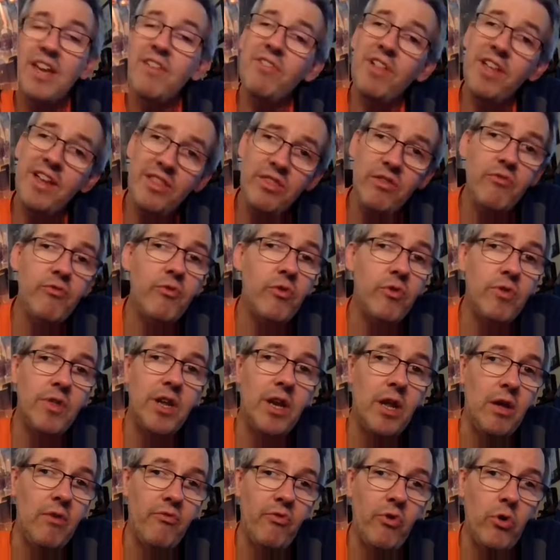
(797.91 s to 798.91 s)
I've liked the few
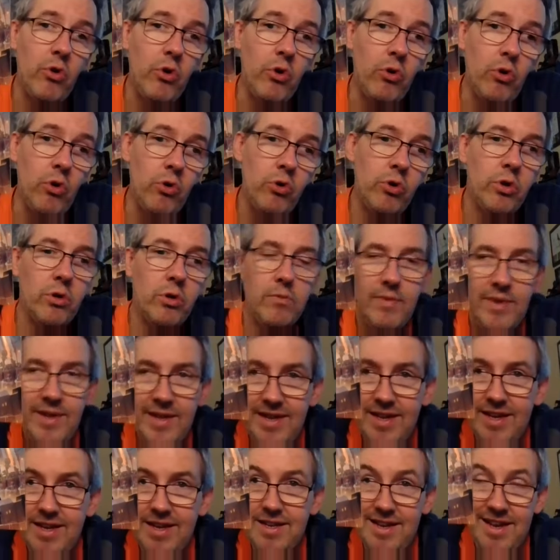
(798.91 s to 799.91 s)
that I've heard,
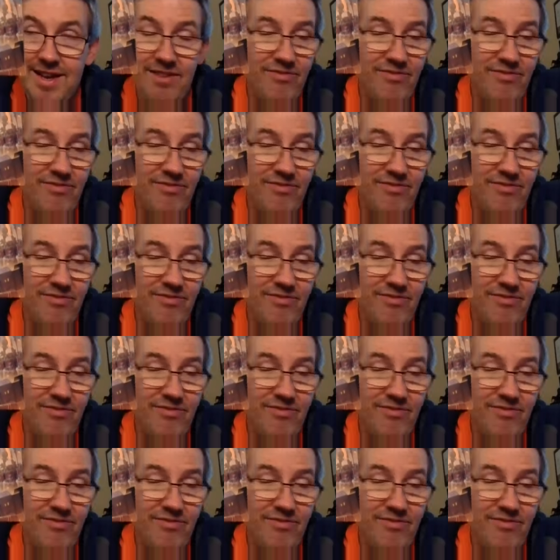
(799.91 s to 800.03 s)
and